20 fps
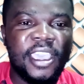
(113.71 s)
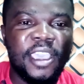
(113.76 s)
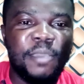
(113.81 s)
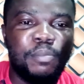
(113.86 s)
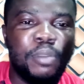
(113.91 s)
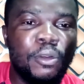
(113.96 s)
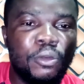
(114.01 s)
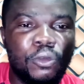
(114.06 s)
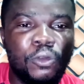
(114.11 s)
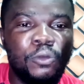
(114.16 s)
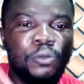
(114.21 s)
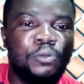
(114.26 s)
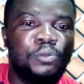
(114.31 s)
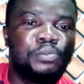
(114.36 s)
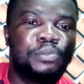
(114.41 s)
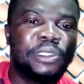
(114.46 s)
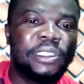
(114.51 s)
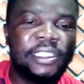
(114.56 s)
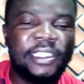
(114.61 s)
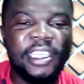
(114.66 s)
poku
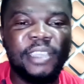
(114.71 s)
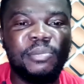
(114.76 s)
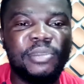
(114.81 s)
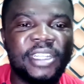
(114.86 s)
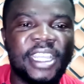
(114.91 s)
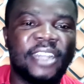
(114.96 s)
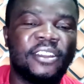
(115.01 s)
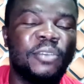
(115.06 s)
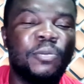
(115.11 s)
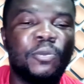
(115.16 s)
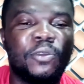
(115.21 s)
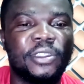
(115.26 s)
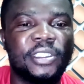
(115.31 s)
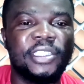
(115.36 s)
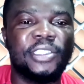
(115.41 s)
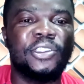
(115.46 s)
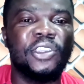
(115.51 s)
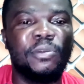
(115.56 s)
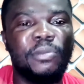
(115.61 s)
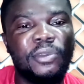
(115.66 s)
pk mu ni adam ko
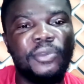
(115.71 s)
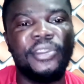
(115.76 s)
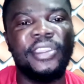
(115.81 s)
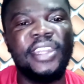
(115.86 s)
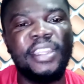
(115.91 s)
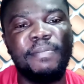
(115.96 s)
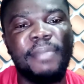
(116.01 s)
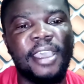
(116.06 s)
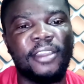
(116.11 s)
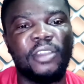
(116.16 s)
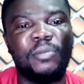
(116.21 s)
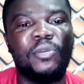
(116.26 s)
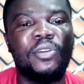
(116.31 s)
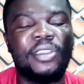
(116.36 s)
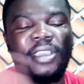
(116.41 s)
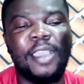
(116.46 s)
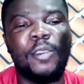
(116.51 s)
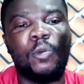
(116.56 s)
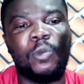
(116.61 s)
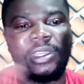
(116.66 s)
chiche omo wi ni ba na mo
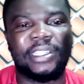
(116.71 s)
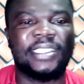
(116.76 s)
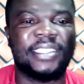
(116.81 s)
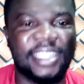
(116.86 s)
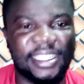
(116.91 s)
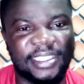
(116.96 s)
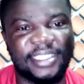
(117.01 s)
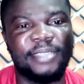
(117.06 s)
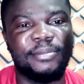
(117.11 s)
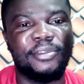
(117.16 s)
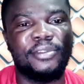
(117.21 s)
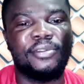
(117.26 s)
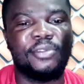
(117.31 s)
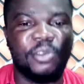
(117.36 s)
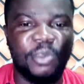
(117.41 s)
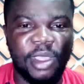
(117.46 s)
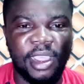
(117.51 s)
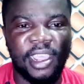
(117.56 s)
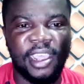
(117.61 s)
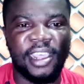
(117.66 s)
kan kwasi asem
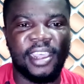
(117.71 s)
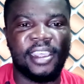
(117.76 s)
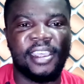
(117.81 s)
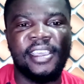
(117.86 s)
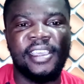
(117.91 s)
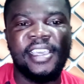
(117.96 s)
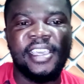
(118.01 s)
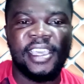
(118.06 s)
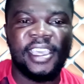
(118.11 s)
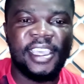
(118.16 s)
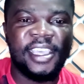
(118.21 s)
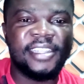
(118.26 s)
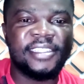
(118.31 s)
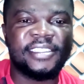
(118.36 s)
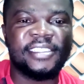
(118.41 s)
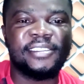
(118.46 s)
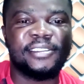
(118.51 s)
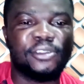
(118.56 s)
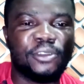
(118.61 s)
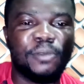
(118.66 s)
ko
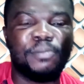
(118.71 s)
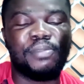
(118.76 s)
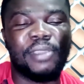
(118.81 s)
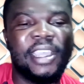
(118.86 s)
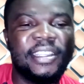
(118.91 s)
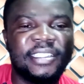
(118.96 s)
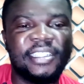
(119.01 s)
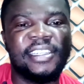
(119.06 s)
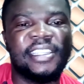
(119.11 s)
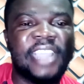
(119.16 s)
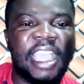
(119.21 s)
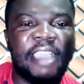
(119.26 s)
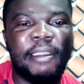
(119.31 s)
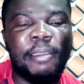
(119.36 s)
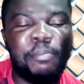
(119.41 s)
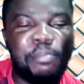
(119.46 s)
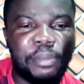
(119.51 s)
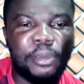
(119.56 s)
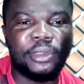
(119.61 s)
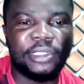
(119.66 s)
and surprisingly
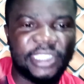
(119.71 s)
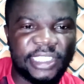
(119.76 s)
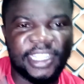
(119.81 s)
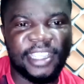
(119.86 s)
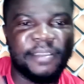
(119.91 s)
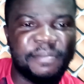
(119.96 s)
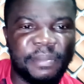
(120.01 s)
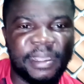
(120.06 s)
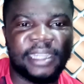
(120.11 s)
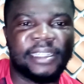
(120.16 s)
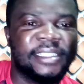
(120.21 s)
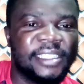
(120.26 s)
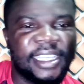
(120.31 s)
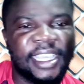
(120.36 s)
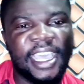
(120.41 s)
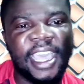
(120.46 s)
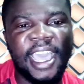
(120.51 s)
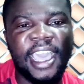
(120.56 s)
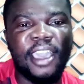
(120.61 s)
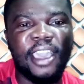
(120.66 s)
our board chairman
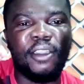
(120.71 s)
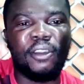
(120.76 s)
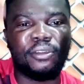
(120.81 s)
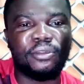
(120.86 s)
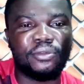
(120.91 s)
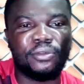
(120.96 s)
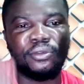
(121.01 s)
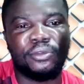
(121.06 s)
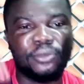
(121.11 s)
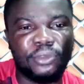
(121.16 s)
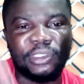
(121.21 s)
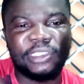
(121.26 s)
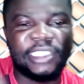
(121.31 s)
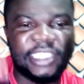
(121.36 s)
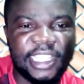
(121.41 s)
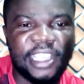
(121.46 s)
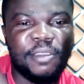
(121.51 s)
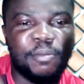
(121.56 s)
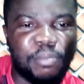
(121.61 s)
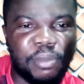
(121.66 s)
no
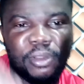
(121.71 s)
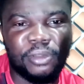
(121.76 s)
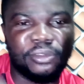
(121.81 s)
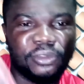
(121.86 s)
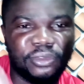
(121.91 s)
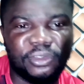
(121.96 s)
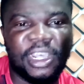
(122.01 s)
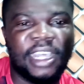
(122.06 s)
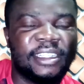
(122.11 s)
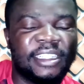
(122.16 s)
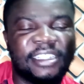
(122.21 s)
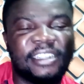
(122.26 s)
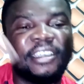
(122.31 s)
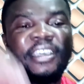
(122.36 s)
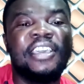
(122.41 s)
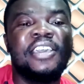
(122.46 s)
chair board no an na